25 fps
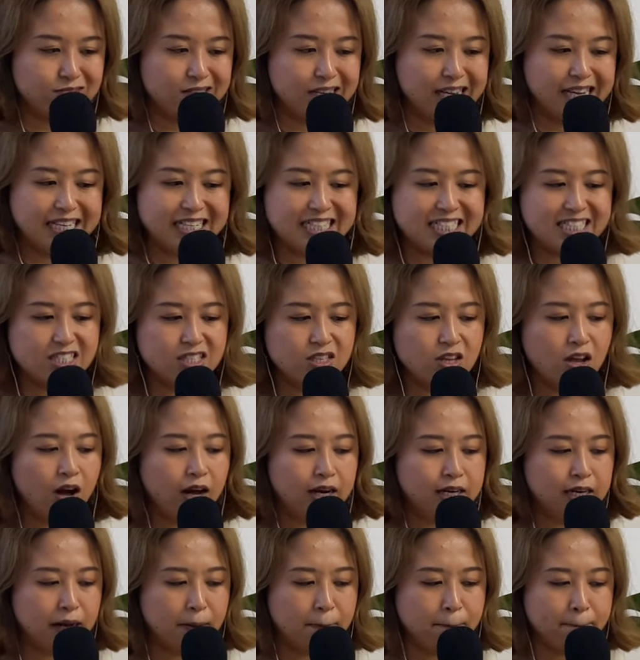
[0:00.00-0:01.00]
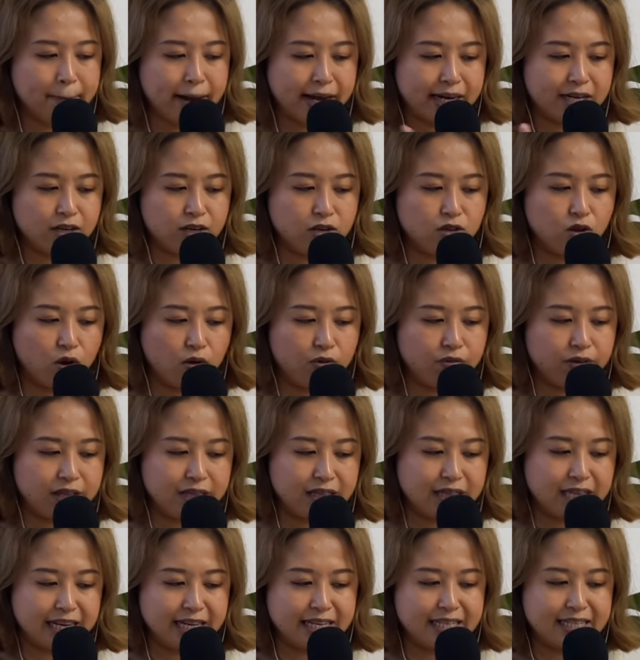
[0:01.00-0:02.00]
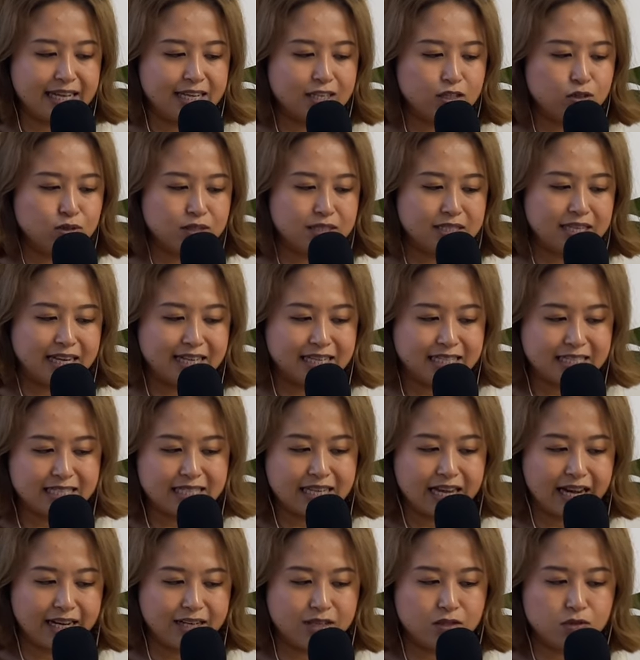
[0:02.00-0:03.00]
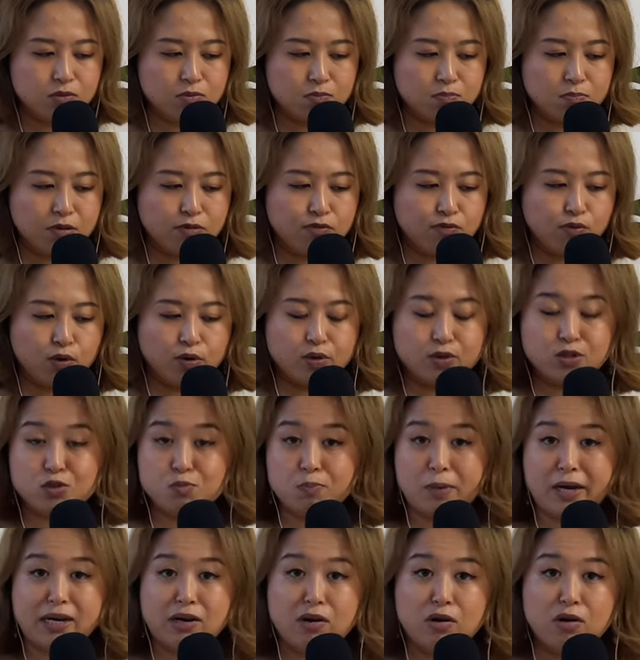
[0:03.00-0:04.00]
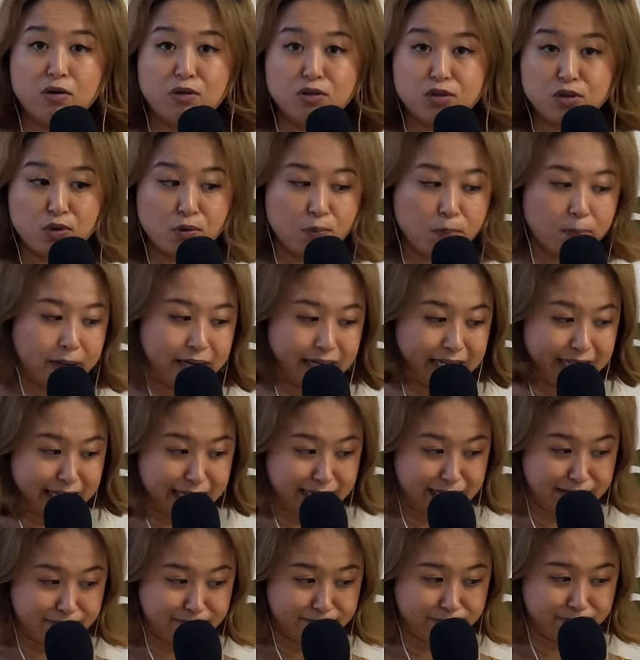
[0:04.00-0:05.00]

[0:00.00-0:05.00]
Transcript: It is not a mandatory thing that you set aside before you spend all your money.